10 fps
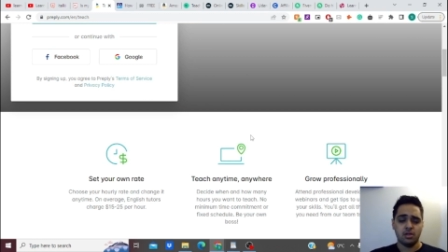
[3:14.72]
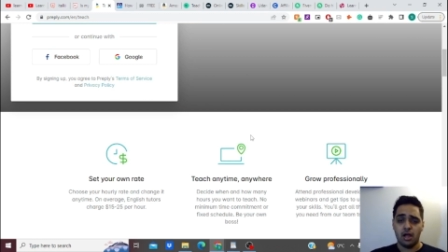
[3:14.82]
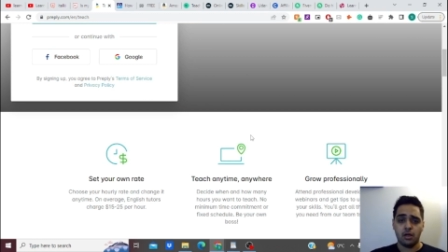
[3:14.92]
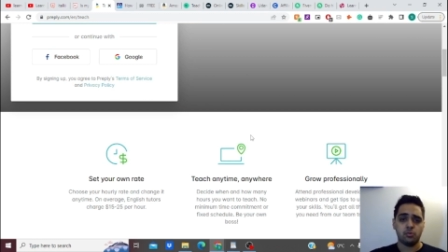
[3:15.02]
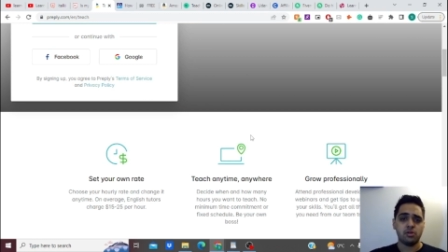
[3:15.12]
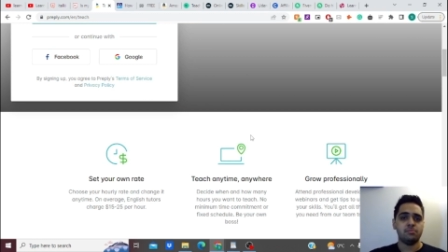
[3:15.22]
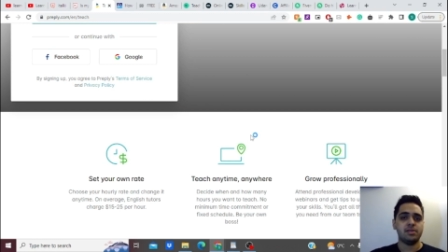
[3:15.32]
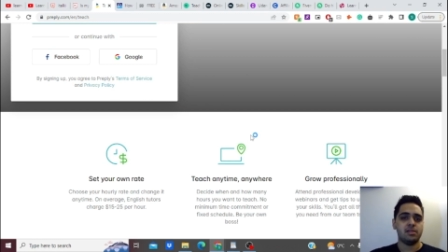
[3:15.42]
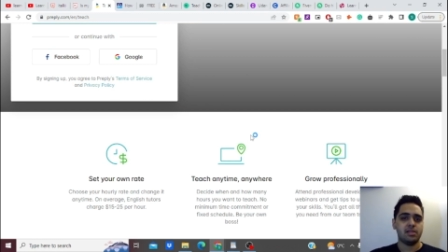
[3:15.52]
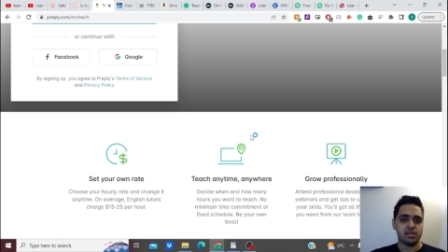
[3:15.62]
I will be
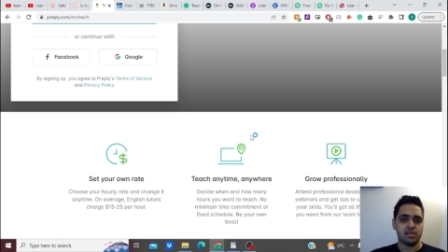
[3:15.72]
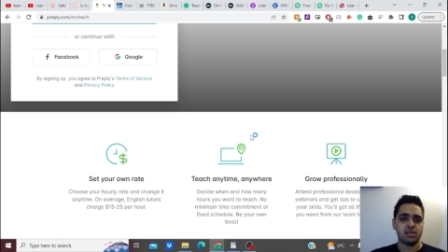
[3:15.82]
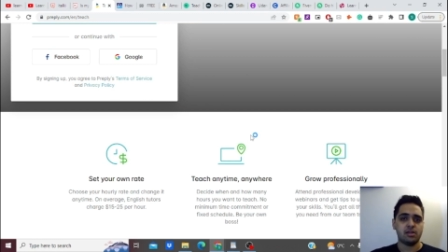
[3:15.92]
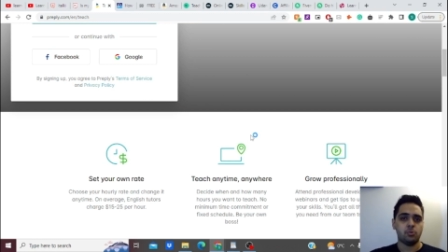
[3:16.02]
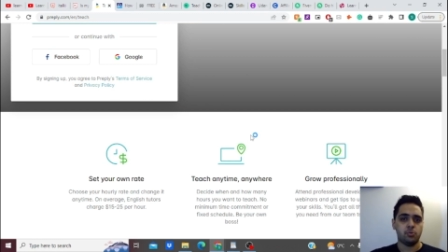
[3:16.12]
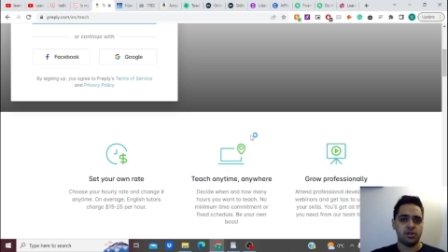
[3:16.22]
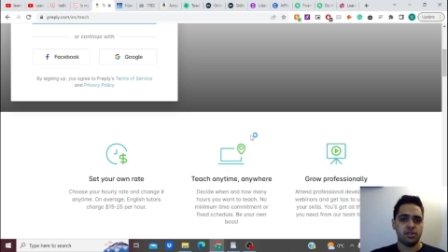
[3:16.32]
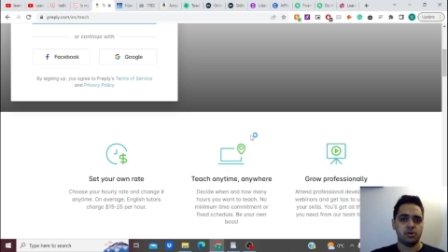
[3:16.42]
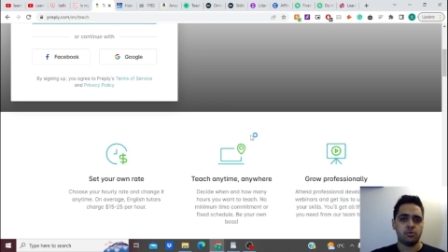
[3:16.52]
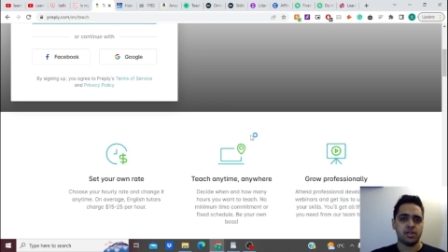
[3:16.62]
linking a
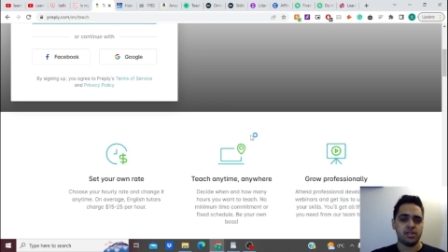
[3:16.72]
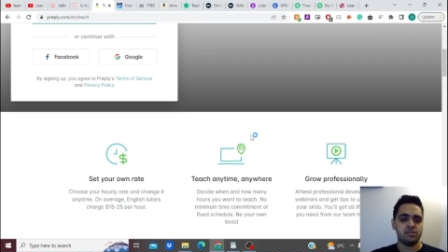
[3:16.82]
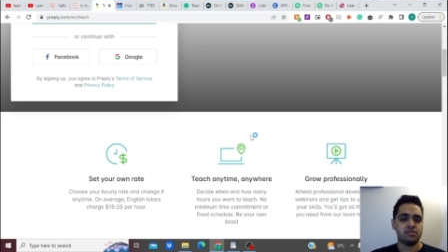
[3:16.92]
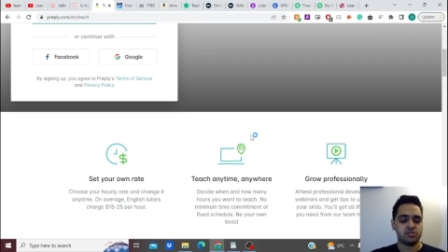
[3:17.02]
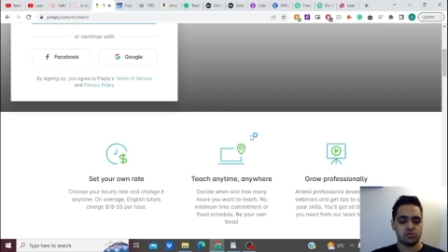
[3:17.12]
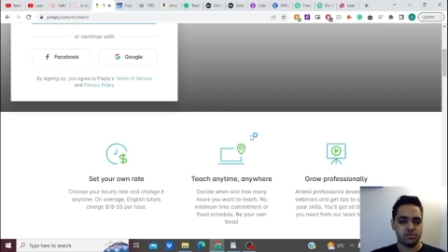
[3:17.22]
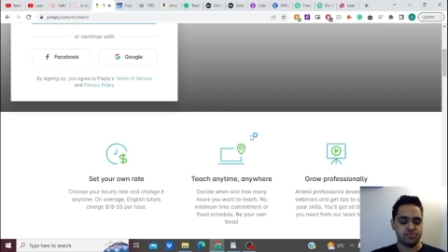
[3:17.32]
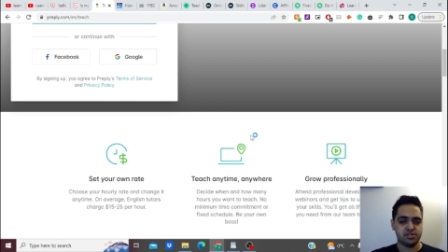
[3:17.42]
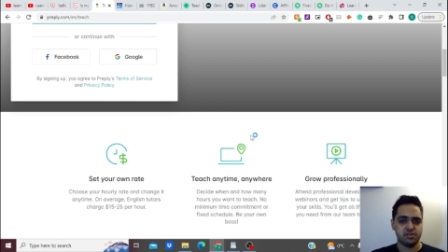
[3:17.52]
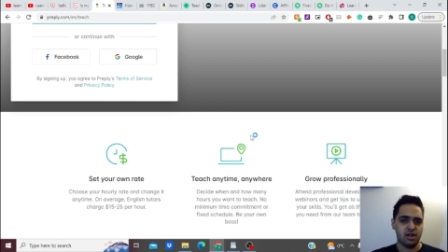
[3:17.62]
video in the description.